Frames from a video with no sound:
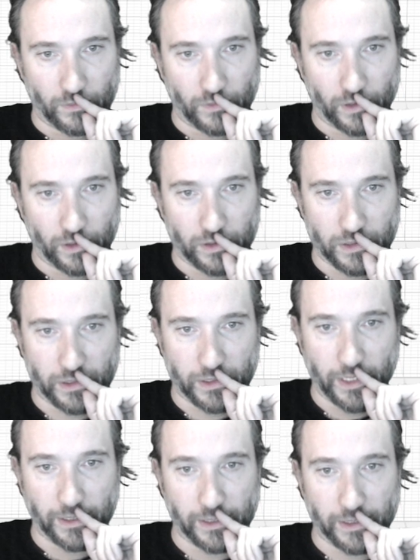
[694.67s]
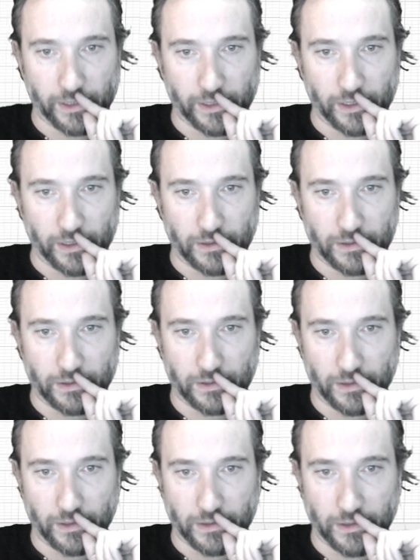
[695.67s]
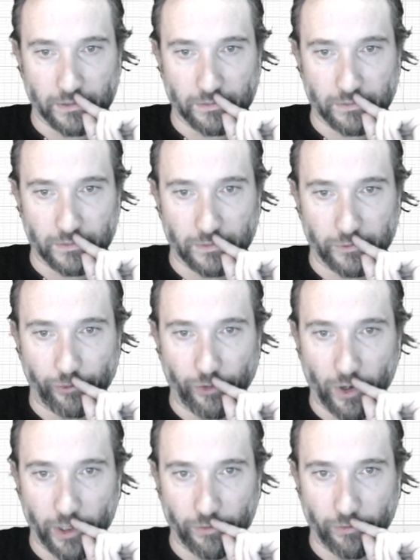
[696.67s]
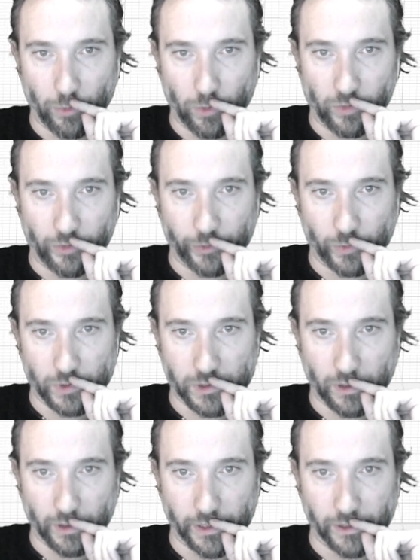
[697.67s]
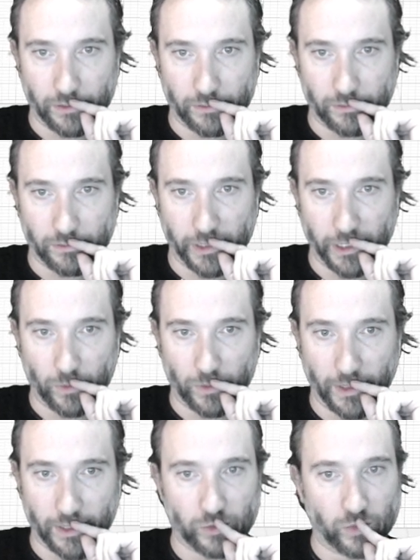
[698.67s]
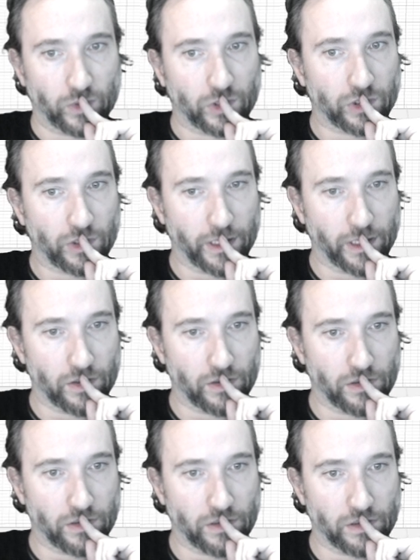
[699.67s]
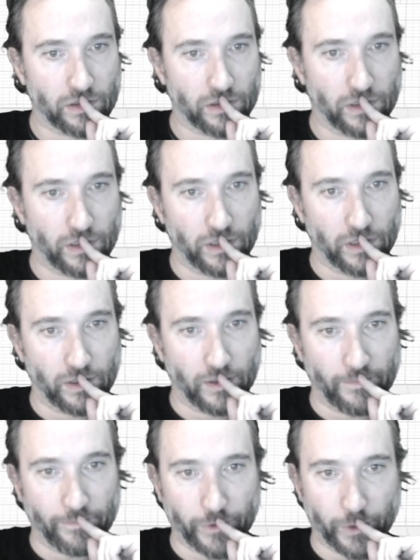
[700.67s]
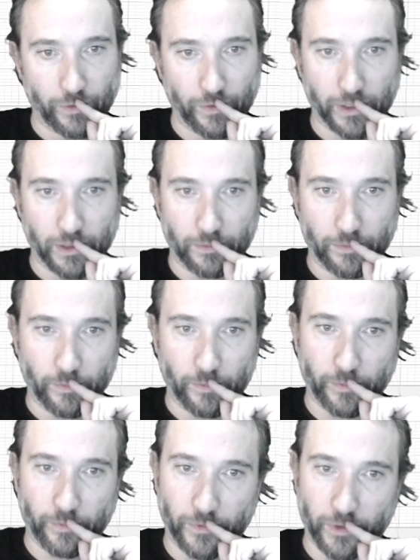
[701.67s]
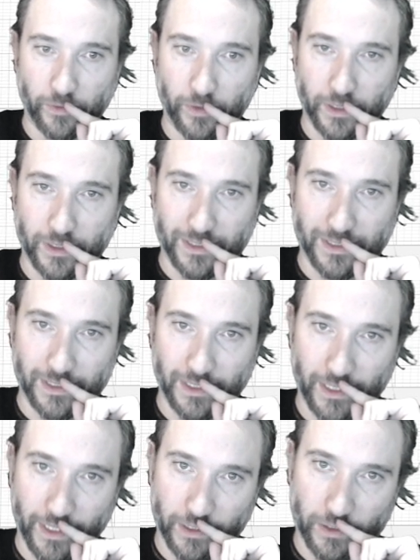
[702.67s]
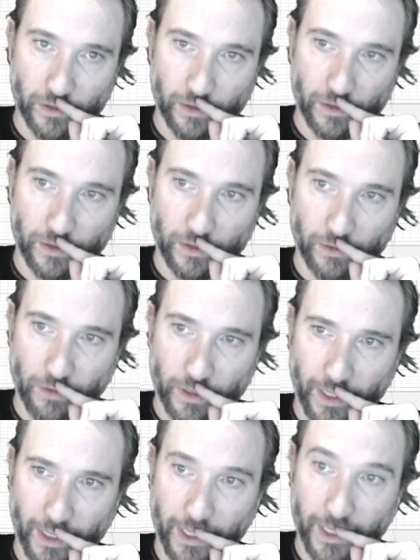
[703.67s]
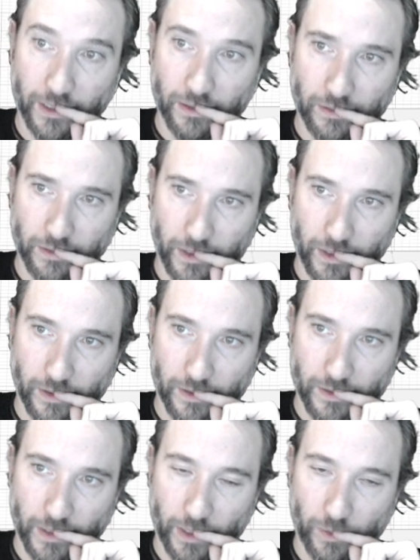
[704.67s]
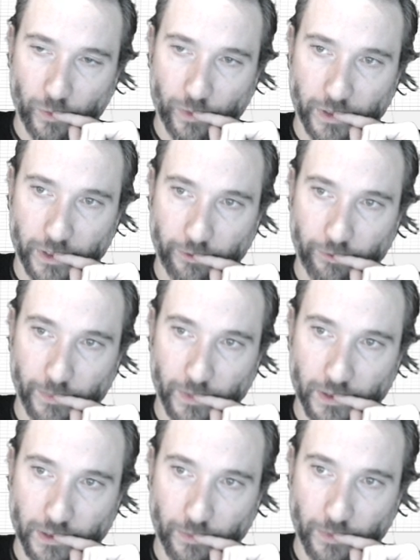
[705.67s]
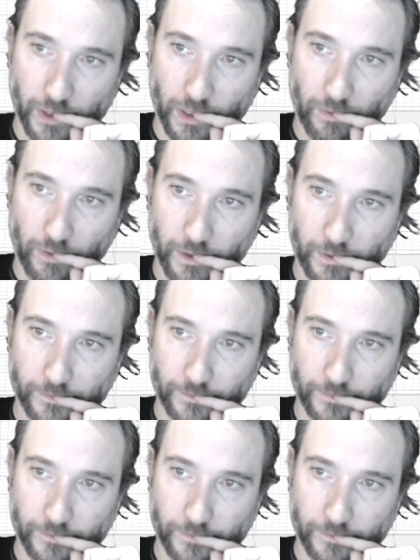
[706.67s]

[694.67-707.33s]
because technically it's a 5 balls to a side equilateral triangle. So if I could select the right angle here, that would give me something, right?